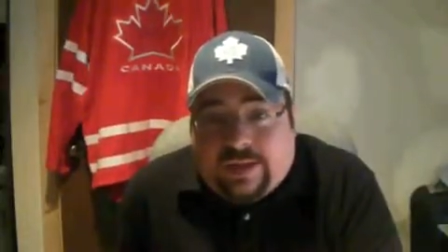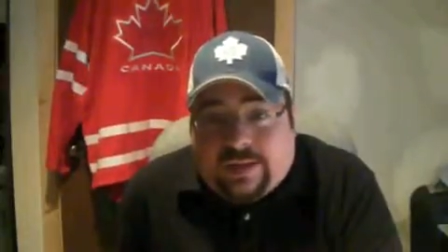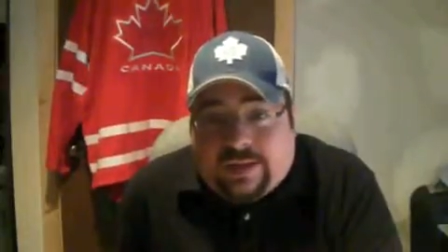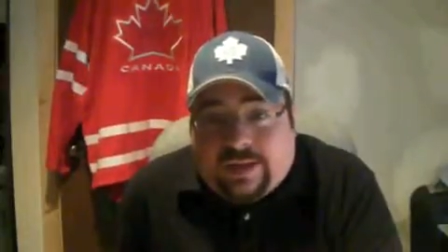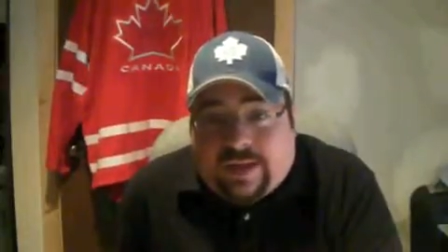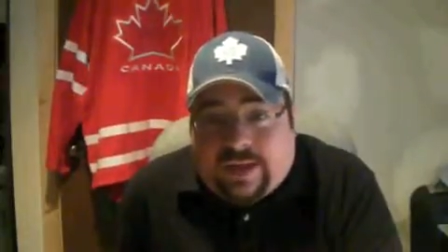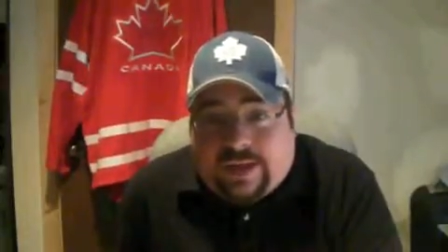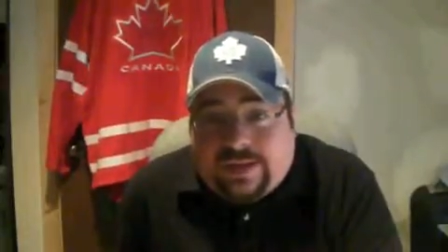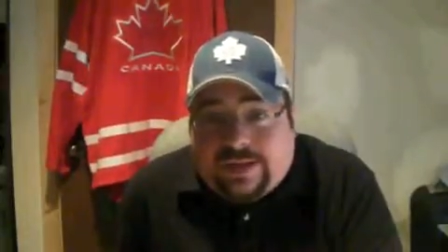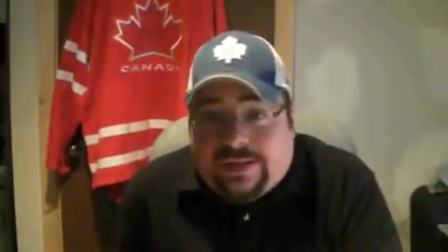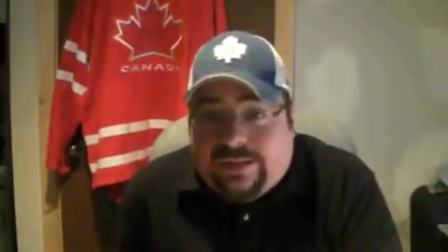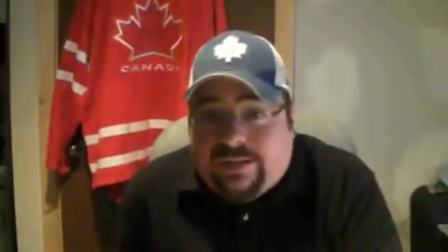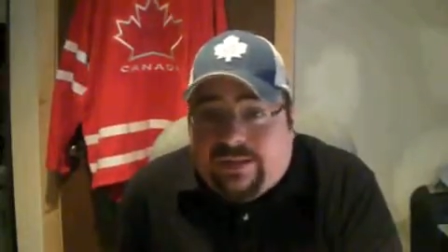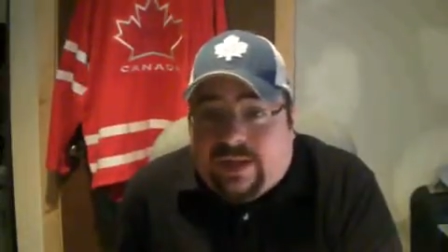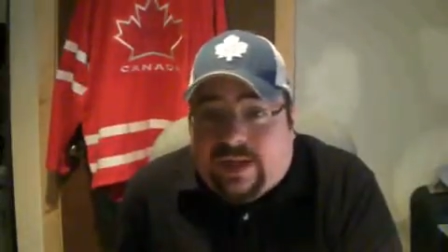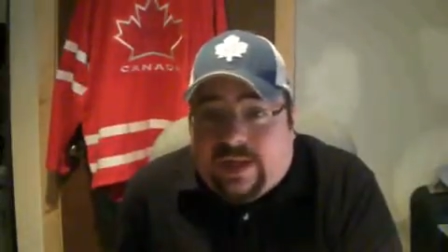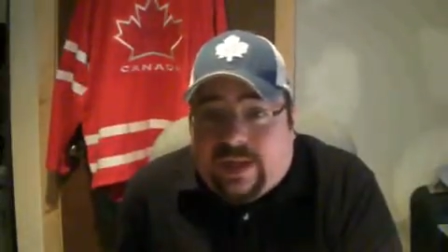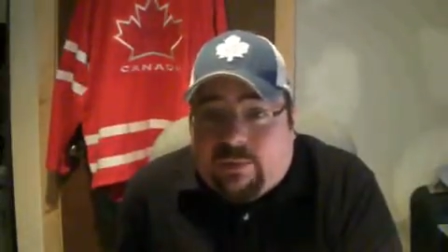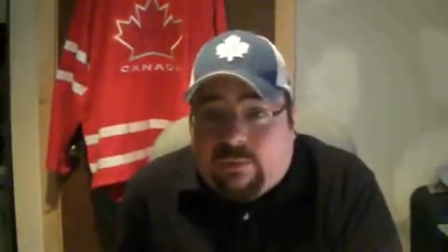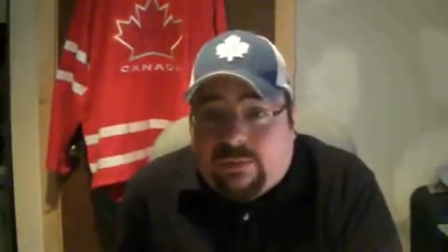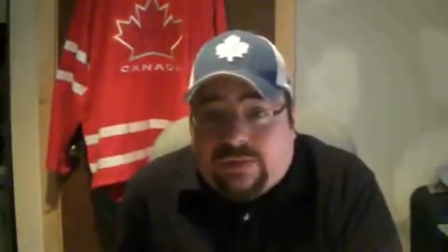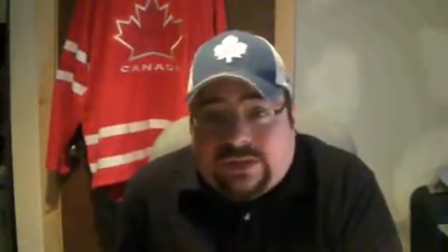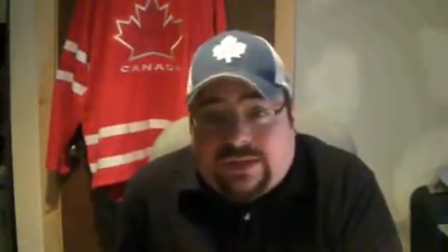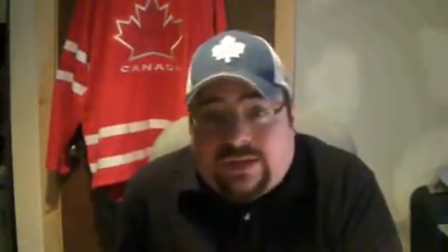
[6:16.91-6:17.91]
and I did
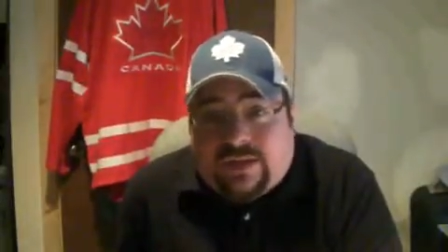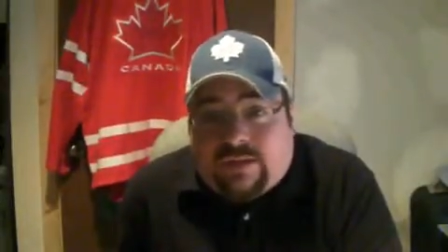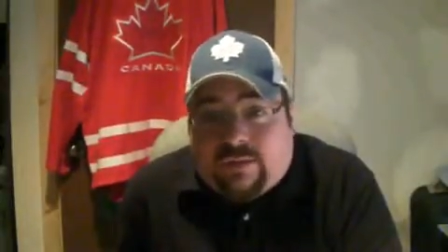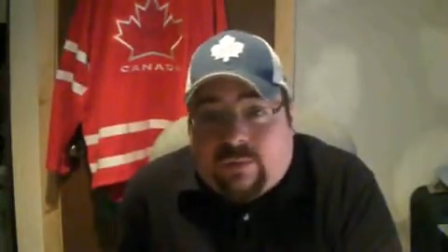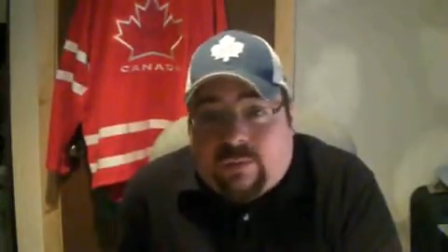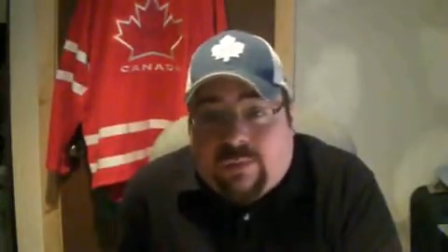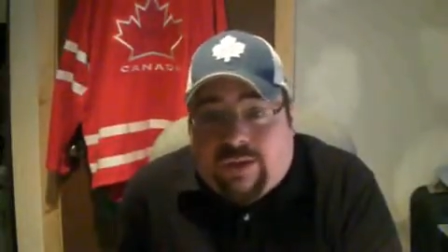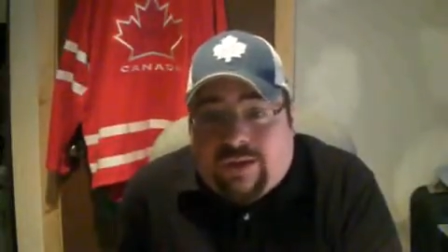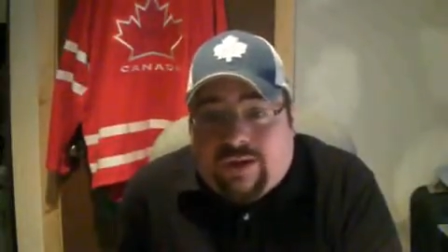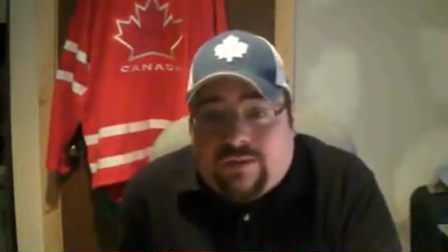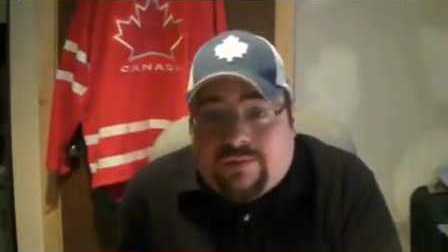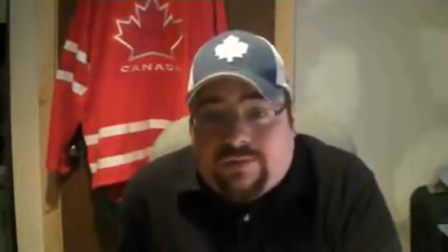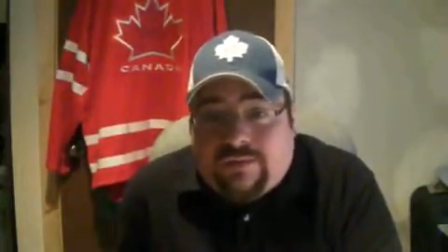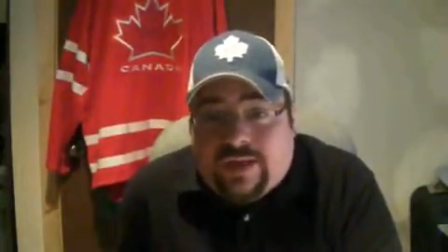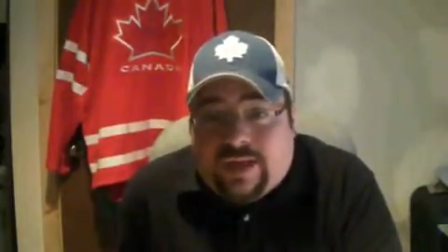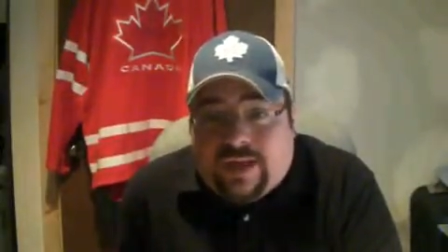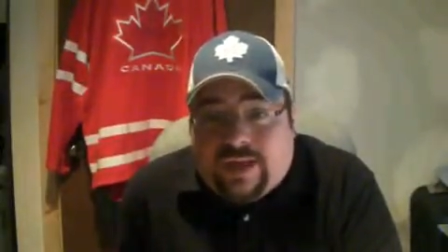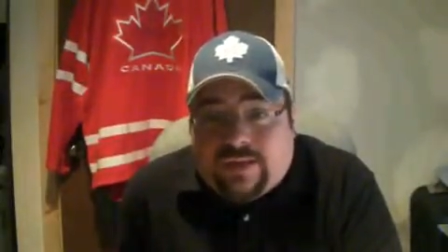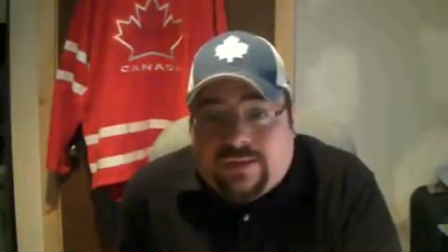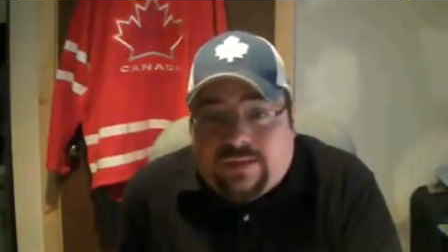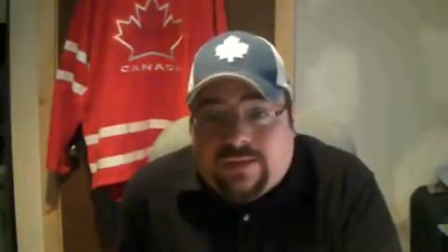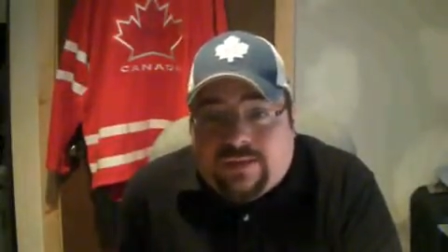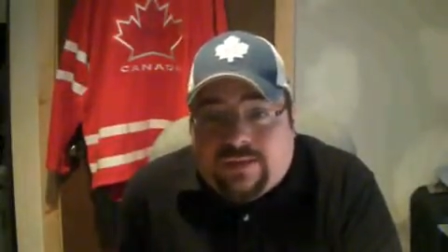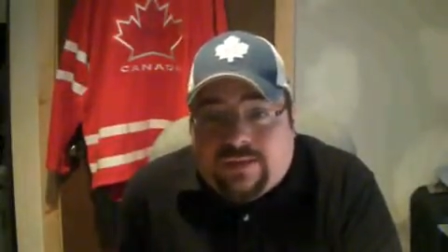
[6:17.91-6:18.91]
not. I was not aware of
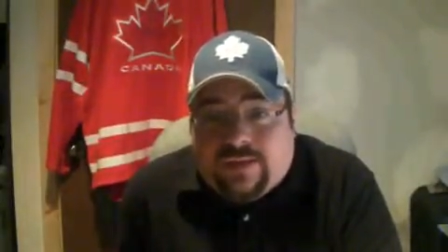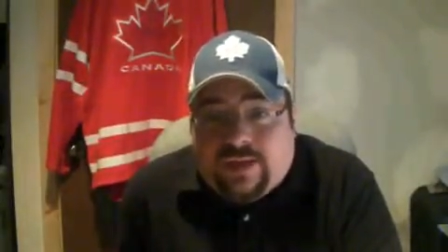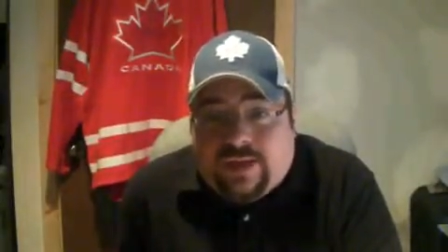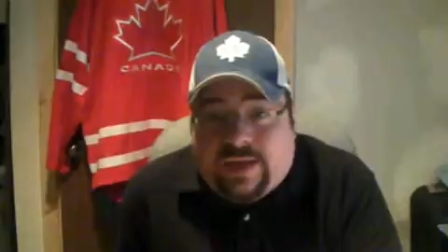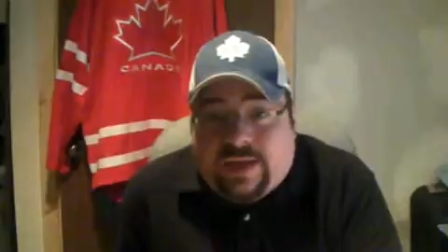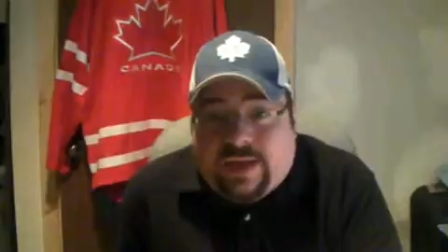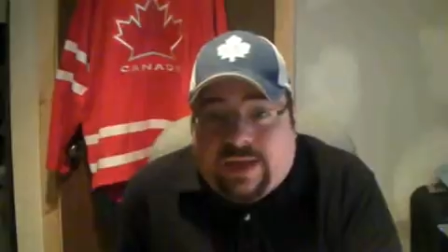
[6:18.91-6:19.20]
that.